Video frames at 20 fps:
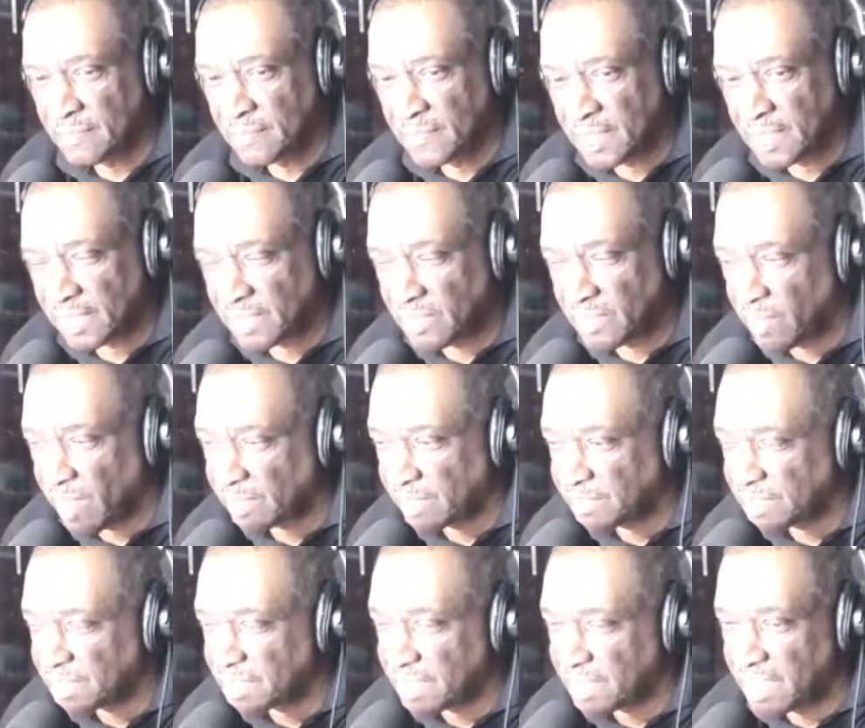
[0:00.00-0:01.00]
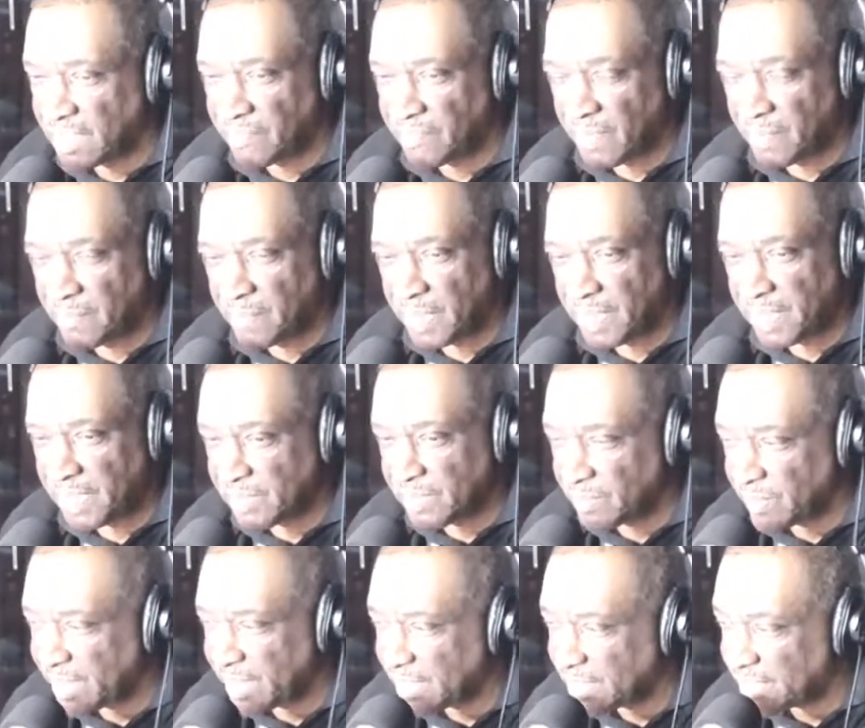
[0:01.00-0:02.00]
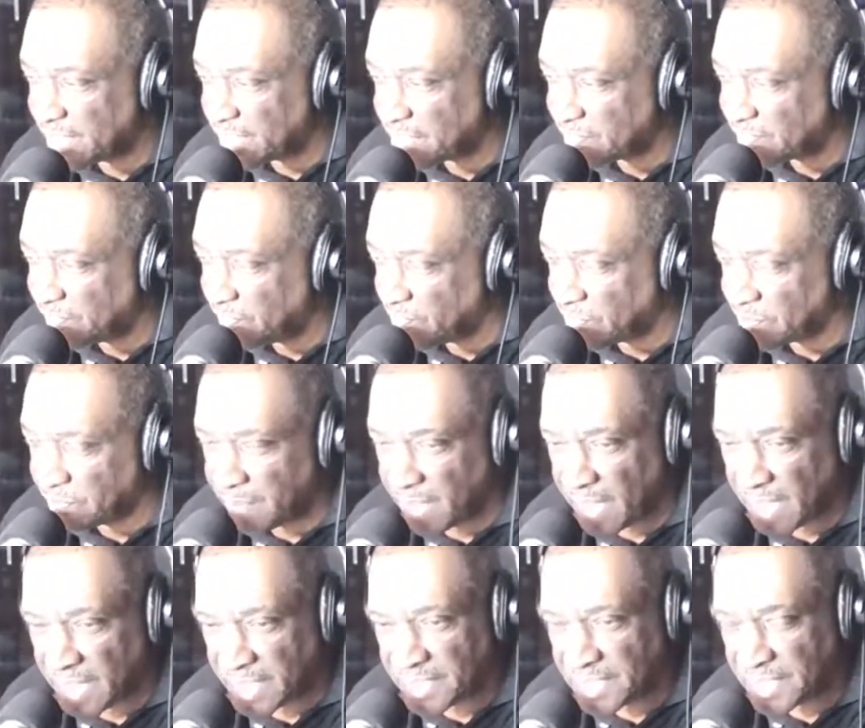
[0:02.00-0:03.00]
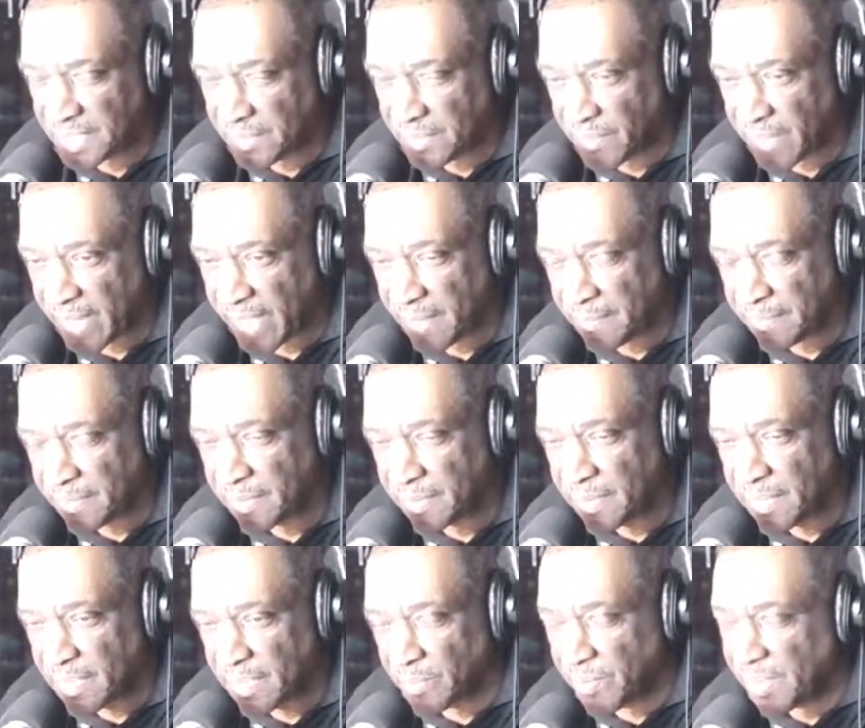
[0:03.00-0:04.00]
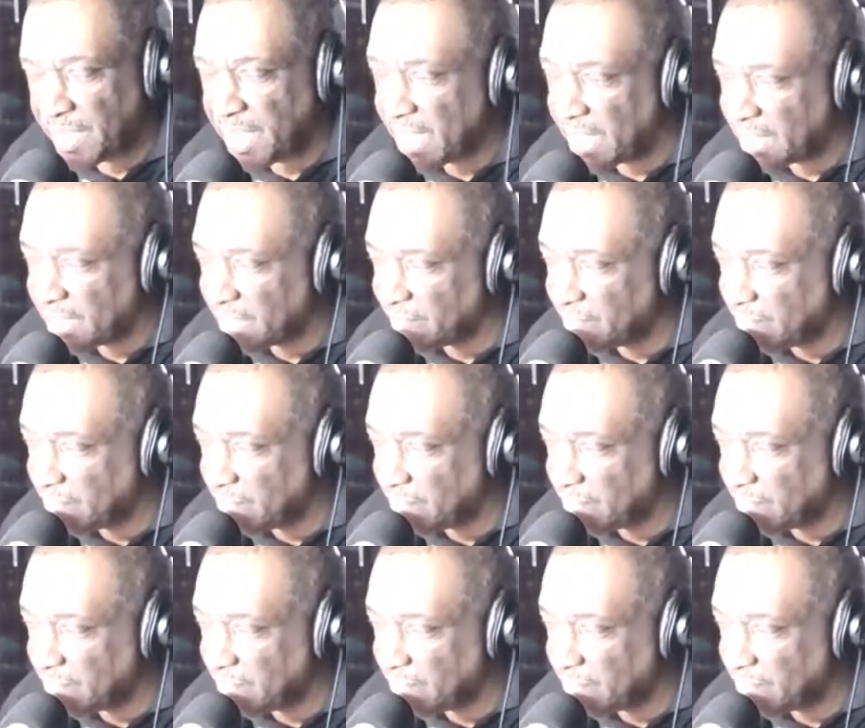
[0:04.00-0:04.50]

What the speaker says: They'd go out and just give our money away in this foreign policy crap. We can't give